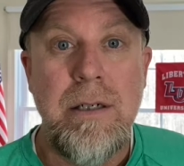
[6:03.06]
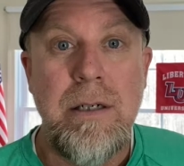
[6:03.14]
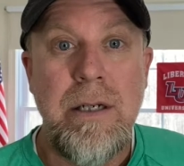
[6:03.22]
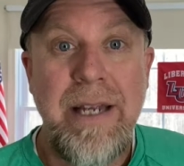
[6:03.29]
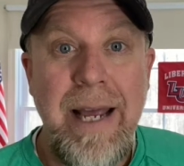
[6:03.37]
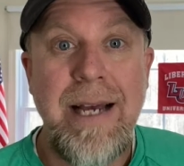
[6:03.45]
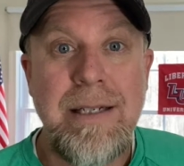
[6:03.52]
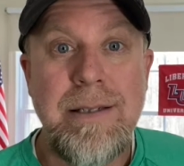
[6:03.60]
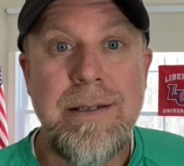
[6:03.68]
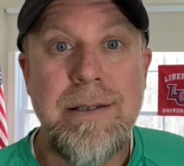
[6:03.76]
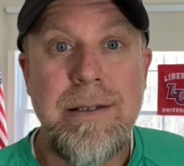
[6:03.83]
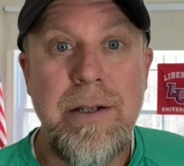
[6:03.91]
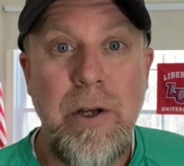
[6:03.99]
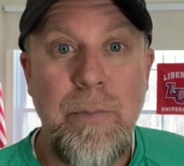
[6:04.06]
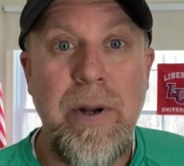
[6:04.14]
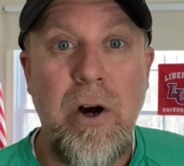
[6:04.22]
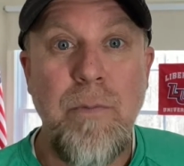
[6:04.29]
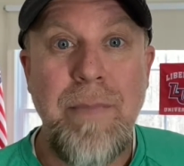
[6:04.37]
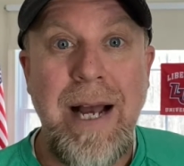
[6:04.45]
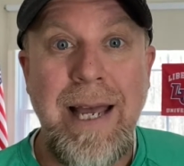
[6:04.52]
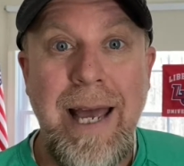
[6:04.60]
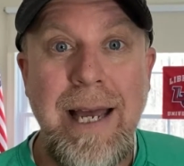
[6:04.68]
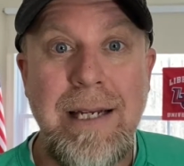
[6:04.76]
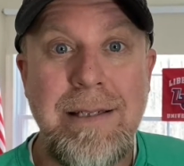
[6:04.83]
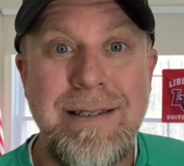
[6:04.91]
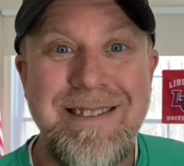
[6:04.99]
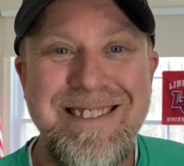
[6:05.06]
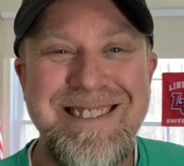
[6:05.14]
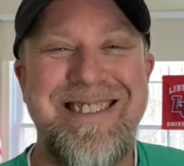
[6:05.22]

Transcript: Yes, you've been on my case.